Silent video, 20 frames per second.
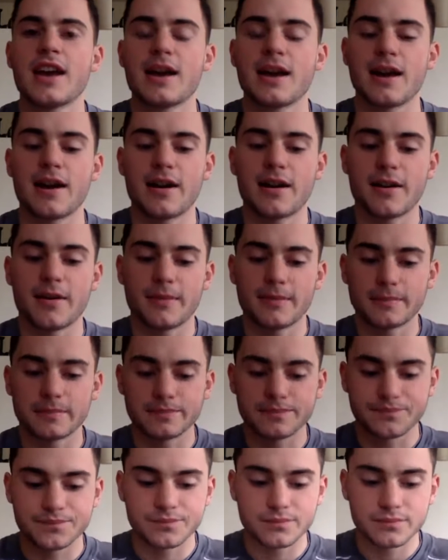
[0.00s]

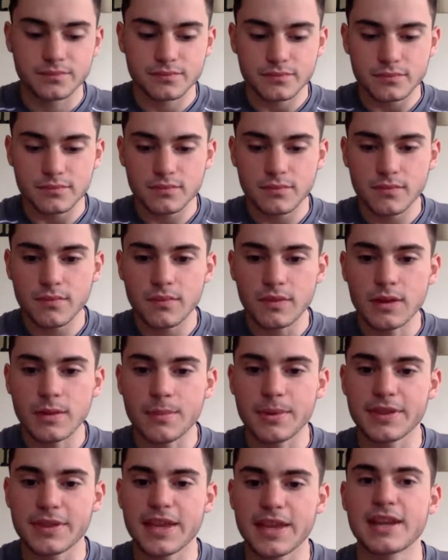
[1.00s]

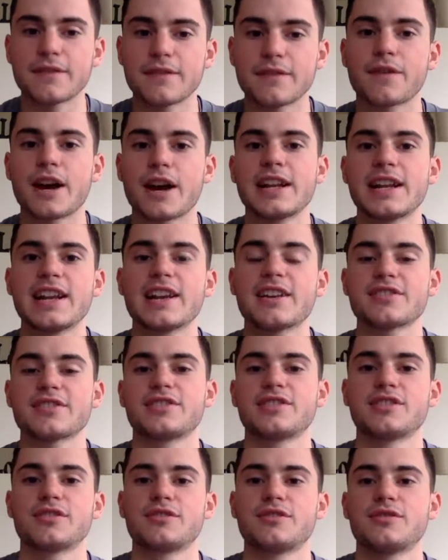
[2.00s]
But then Friday, I'll
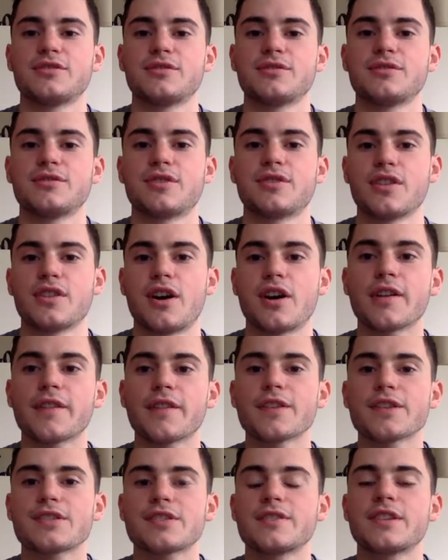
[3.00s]
still do the longer
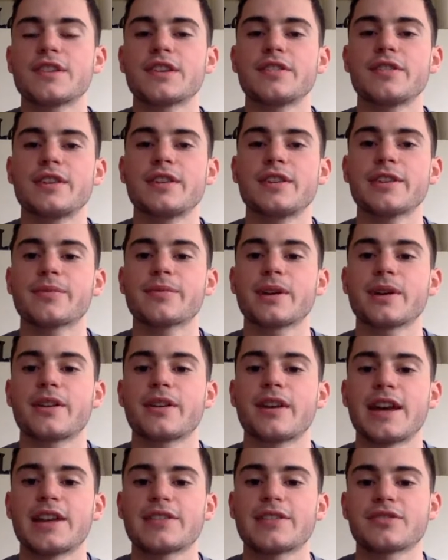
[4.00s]
version of the Q&As where
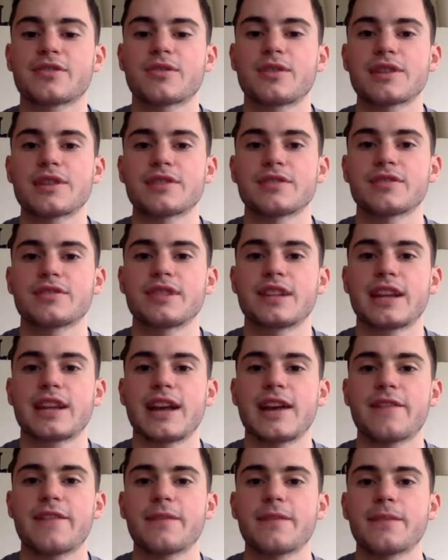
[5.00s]
I'll answer questions that I
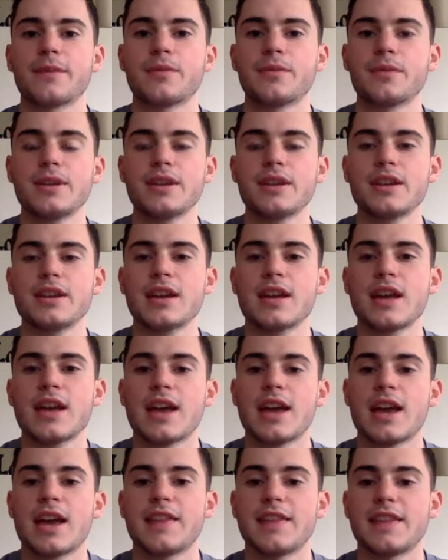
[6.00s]
got from the week.
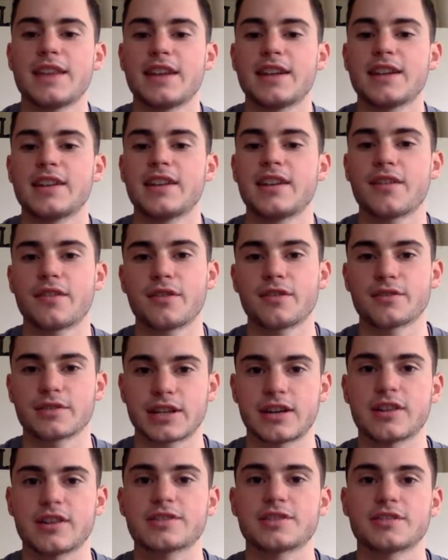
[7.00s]
And then, of course,
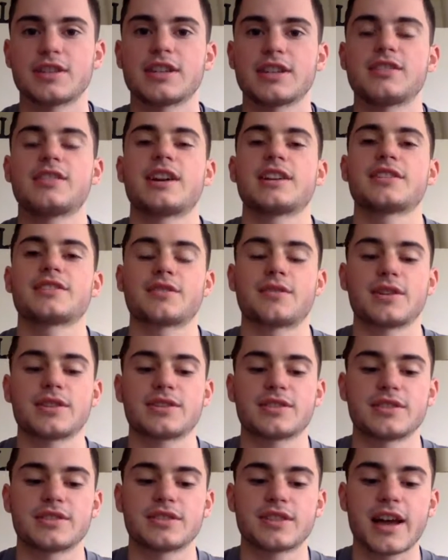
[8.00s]
like also take you guys'
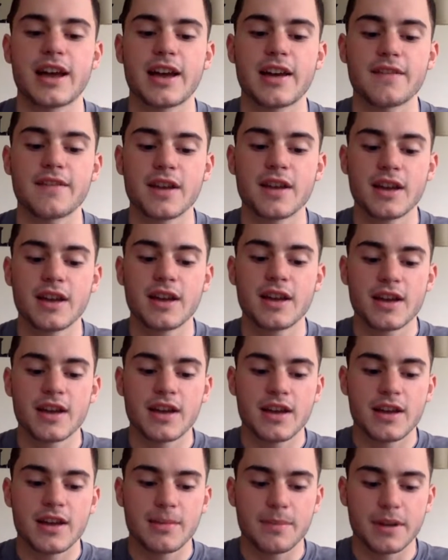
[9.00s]
questions live.
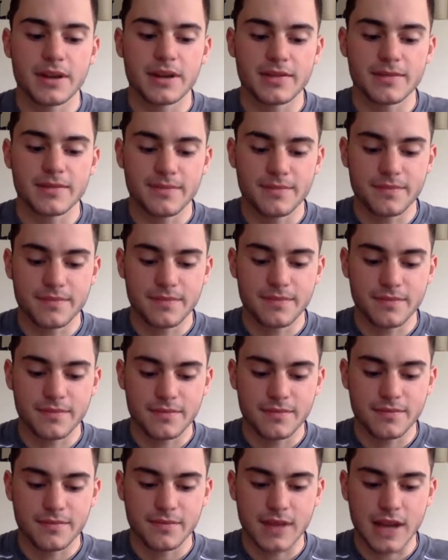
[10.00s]
But
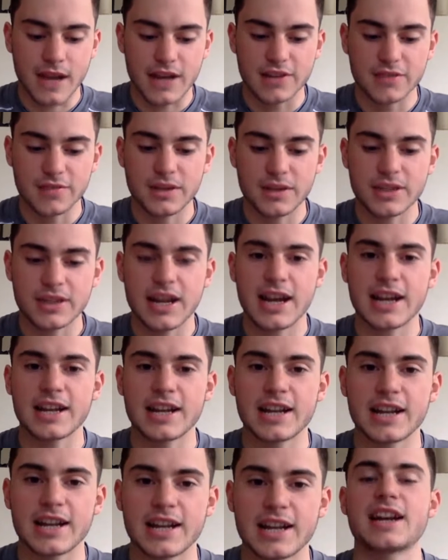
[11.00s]
I just want
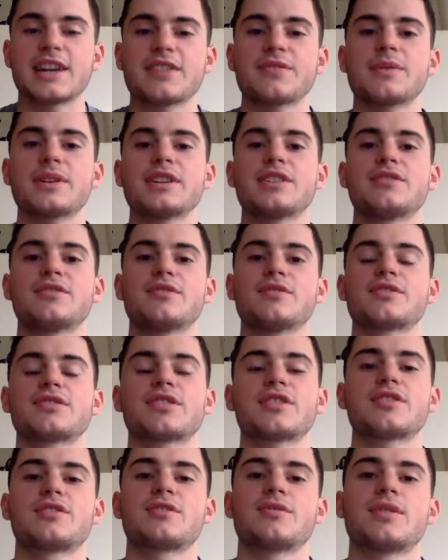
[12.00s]

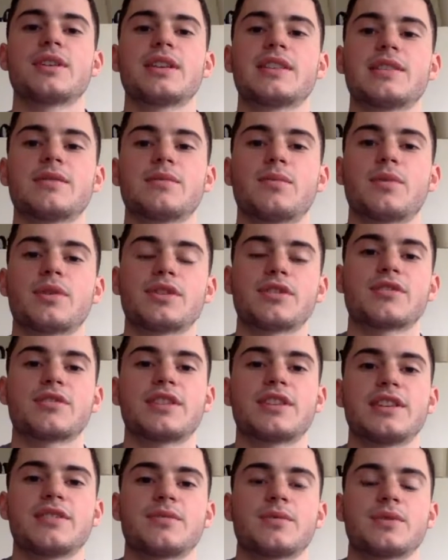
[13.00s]
to start doing
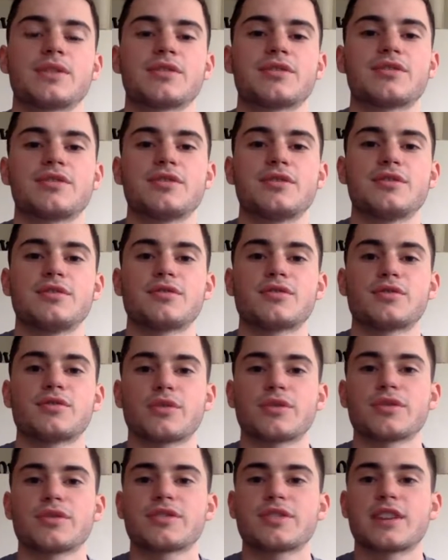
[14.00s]
one or
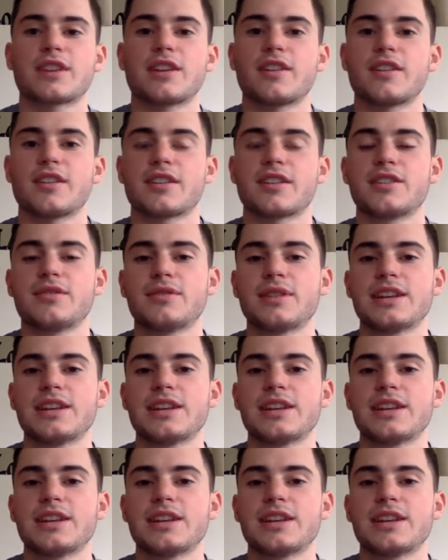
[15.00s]
two shorter